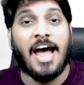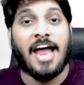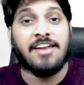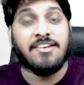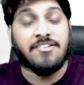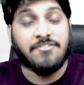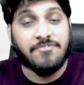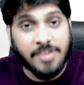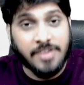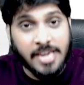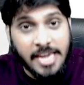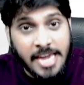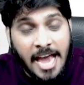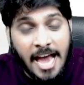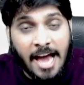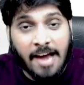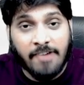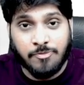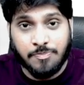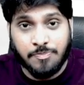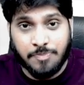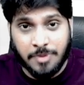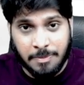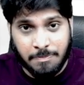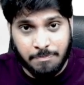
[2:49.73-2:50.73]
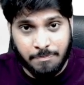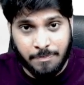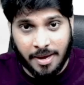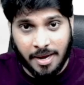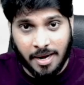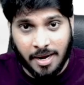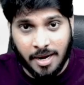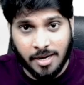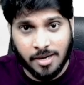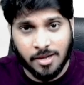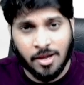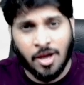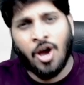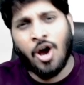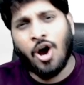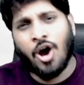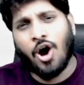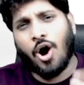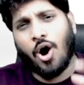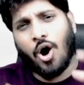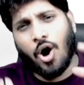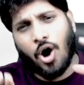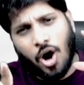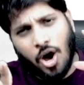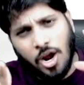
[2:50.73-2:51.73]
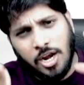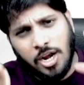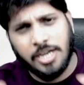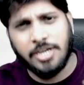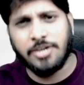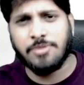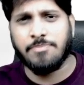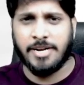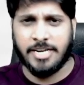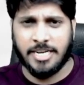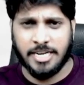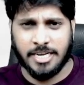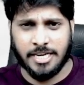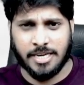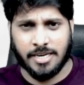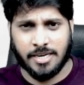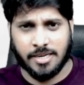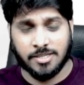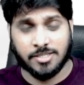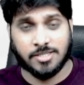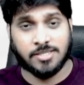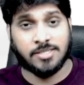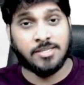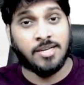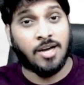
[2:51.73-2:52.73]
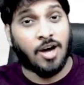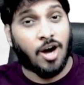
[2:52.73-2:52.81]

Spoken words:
We have prepared all our materials,